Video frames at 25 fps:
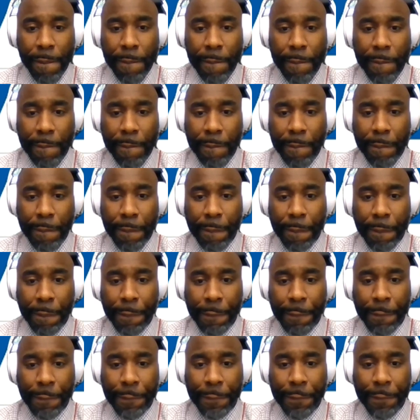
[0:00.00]

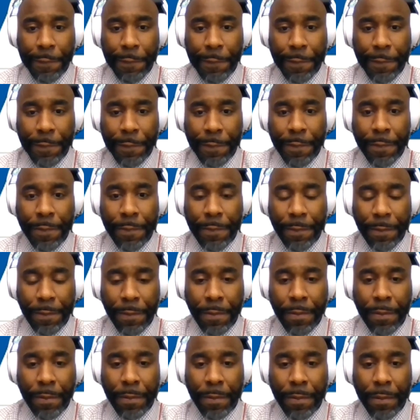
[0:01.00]

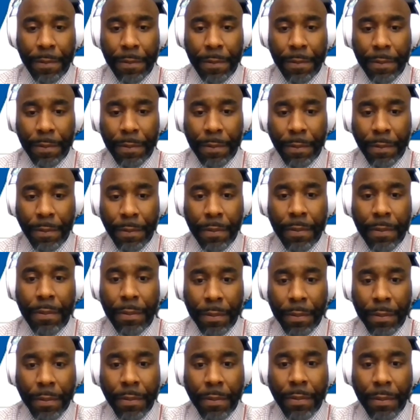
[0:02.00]

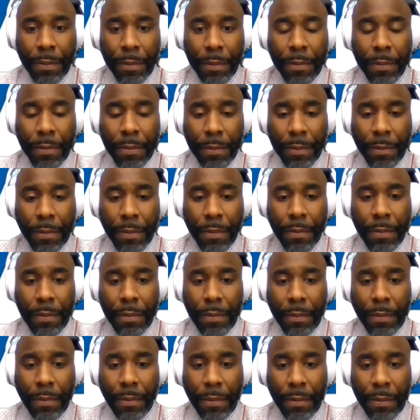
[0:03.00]

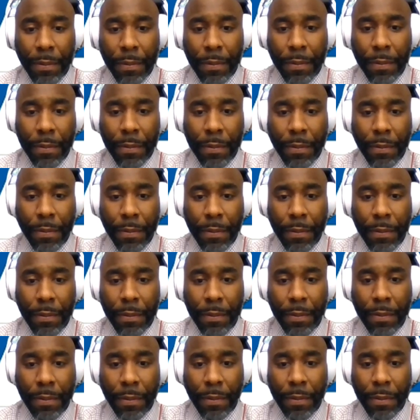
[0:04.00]

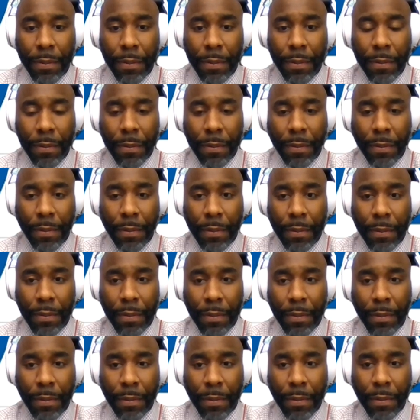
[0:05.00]

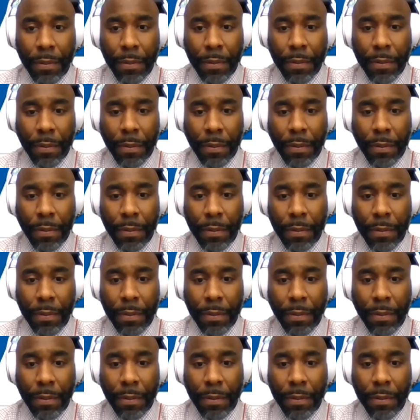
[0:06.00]

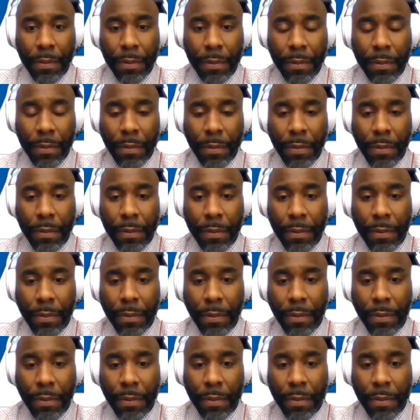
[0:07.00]
The person shown says nothing.